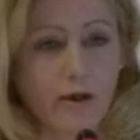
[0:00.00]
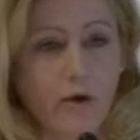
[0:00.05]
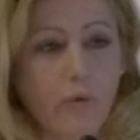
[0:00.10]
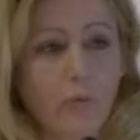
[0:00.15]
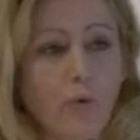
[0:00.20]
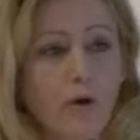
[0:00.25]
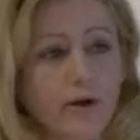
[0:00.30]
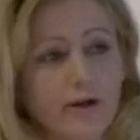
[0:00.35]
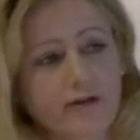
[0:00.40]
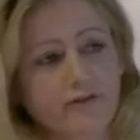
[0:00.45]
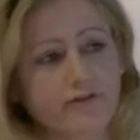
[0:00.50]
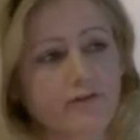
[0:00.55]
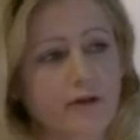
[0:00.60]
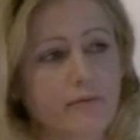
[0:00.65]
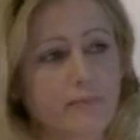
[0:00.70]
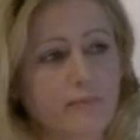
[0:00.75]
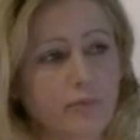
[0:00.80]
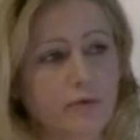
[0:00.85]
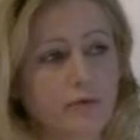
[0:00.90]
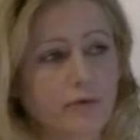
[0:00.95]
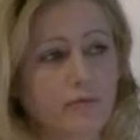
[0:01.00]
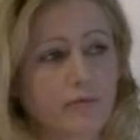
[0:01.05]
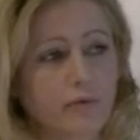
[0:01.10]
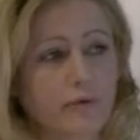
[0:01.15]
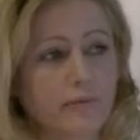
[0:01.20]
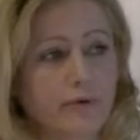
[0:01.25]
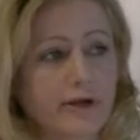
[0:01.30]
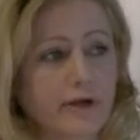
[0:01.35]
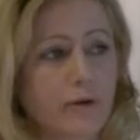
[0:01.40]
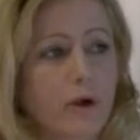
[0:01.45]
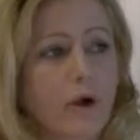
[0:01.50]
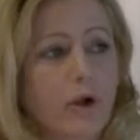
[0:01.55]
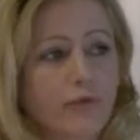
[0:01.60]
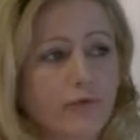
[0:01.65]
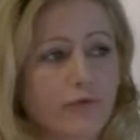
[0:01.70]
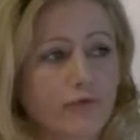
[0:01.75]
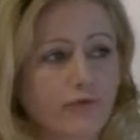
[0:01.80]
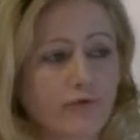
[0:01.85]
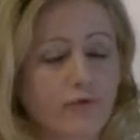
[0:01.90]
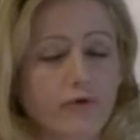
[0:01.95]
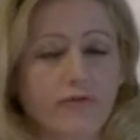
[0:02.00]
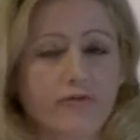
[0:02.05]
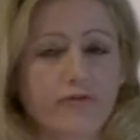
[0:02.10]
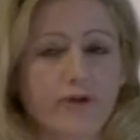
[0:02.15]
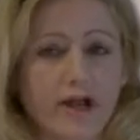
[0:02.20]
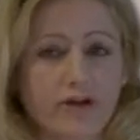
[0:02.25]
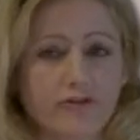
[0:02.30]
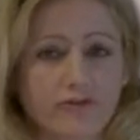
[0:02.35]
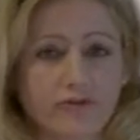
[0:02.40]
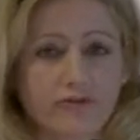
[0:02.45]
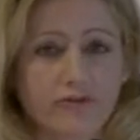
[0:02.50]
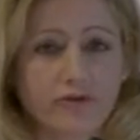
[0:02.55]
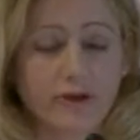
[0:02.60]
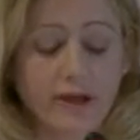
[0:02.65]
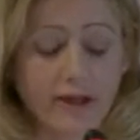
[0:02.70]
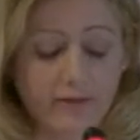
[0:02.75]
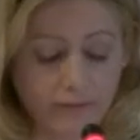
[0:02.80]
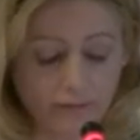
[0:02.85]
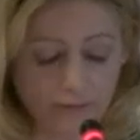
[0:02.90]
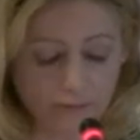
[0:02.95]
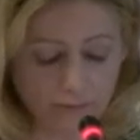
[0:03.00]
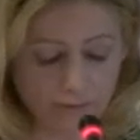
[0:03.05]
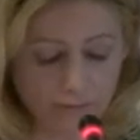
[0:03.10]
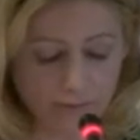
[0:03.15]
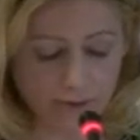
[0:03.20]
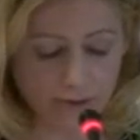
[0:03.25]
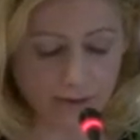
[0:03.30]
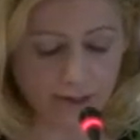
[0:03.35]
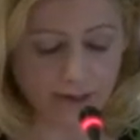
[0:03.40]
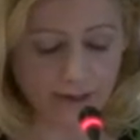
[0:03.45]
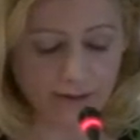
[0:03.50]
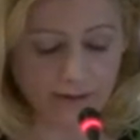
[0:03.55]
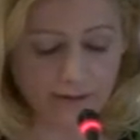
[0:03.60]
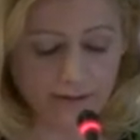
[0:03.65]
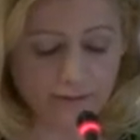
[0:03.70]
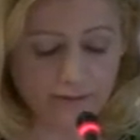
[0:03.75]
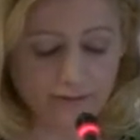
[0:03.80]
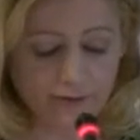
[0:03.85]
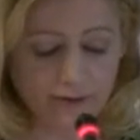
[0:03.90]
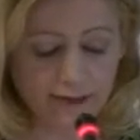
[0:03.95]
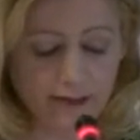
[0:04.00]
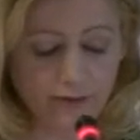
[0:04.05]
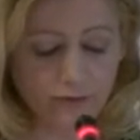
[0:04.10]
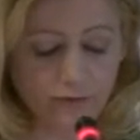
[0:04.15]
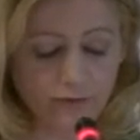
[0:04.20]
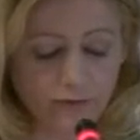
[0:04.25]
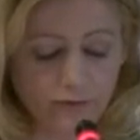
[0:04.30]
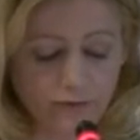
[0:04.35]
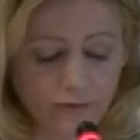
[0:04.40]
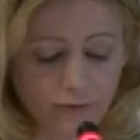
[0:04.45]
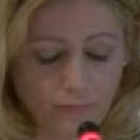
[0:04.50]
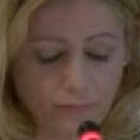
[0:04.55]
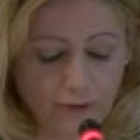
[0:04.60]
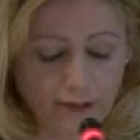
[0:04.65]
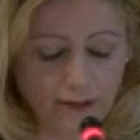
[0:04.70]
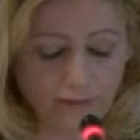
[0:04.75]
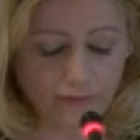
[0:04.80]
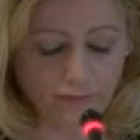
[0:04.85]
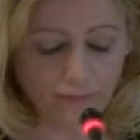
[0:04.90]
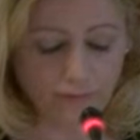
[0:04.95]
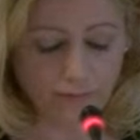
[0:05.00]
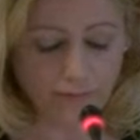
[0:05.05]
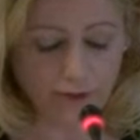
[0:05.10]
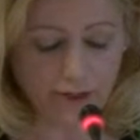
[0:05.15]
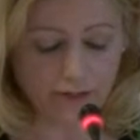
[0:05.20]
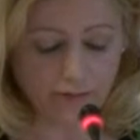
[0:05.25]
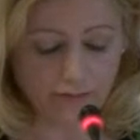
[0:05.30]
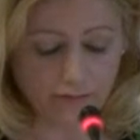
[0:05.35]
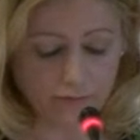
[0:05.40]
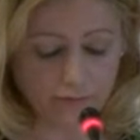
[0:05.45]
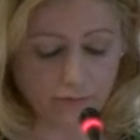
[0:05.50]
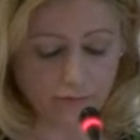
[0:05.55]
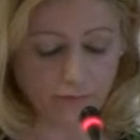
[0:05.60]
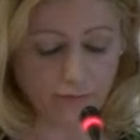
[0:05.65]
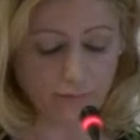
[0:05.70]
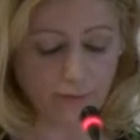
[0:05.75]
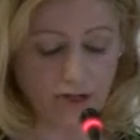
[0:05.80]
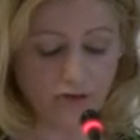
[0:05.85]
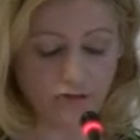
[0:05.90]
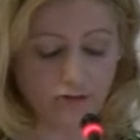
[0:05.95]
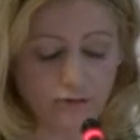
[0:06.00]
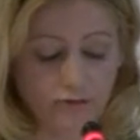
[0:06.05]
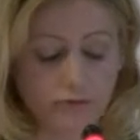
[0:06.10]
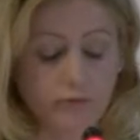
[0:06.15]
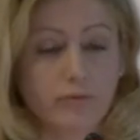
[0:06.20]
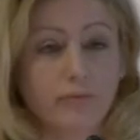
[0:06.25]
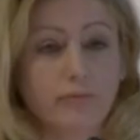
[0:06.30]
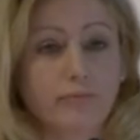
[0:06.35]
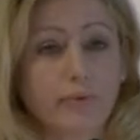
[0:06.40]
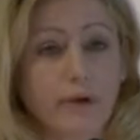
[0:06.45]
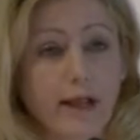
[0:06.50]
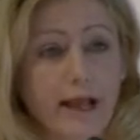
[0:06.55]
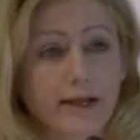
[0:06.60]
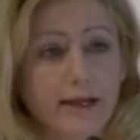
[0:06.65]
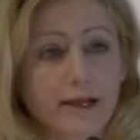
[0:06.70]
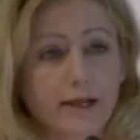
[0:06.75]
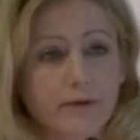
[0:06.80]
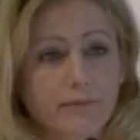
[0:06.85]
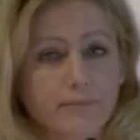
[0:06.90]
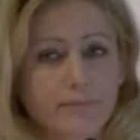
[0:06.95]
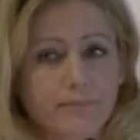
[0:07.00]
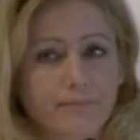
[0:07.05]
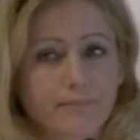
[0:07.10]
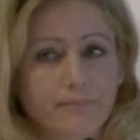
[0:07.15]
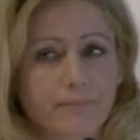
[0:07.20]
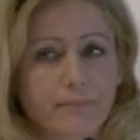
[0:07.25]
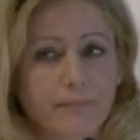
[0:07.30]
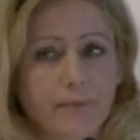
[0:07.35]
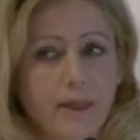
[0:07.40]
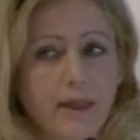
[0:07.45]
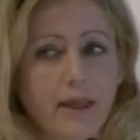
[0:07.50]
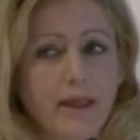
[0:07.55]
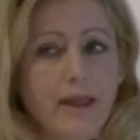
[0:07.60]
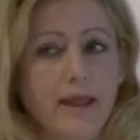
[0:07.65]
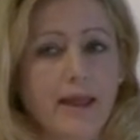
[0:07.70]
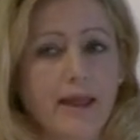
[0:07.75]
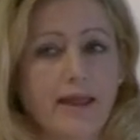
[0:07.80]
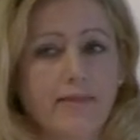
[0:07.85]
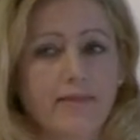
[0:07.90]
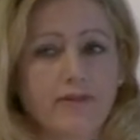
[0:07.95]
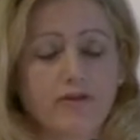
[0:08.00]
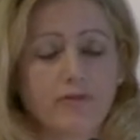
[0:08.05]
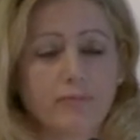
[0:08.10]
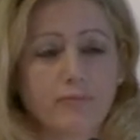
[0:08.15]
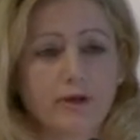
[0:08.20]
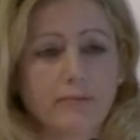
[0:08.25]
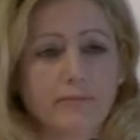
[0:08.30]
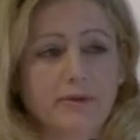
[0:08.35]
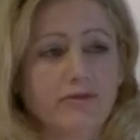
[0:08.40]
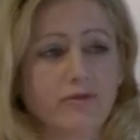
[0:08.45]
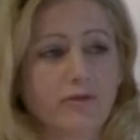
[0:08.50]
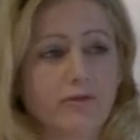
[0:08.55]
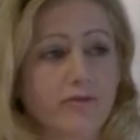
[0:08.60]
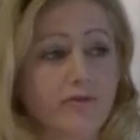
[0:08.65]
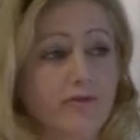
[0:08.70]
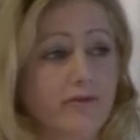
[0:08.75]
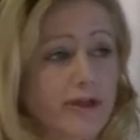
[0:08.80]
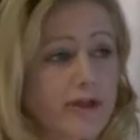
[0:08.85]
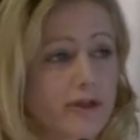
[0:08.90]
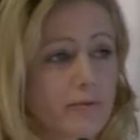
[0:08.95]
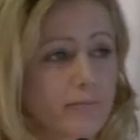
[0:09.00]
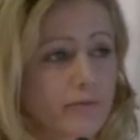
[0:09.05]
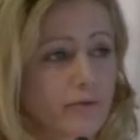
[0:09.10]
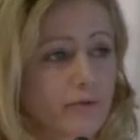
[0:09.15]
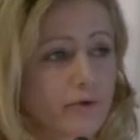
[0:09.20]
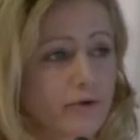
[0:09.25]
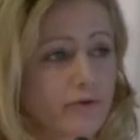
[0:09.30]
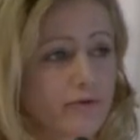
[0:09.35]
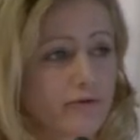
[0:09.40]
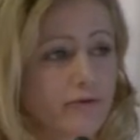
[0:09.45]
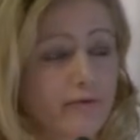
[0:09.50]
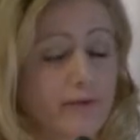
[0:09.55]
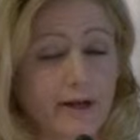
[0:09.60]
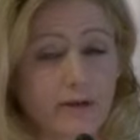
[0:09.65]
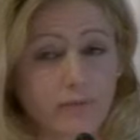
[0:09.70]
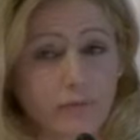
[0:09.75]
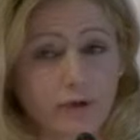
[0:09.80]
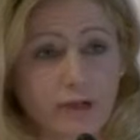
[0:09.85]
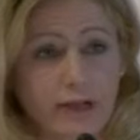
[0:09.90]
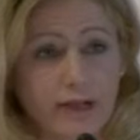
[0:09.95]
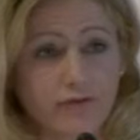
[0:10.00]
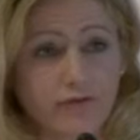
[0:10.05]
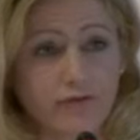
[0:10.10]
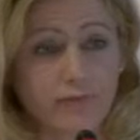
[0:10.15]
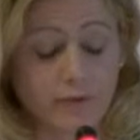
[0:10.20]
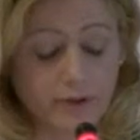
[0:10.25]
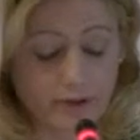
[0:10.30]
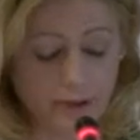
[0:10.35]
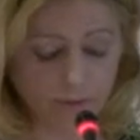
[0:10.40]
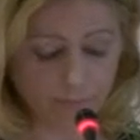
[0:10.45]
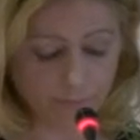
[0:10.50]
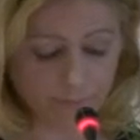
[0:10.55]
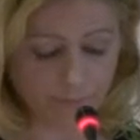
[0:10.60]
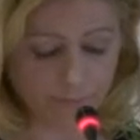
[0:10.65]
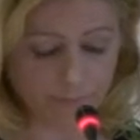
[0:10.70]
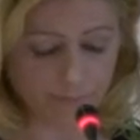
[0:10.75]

And one example where we bring all those four factors together is the ecosystem-based maritime spatial planning. And this brings me to the second point that I would like to bring up,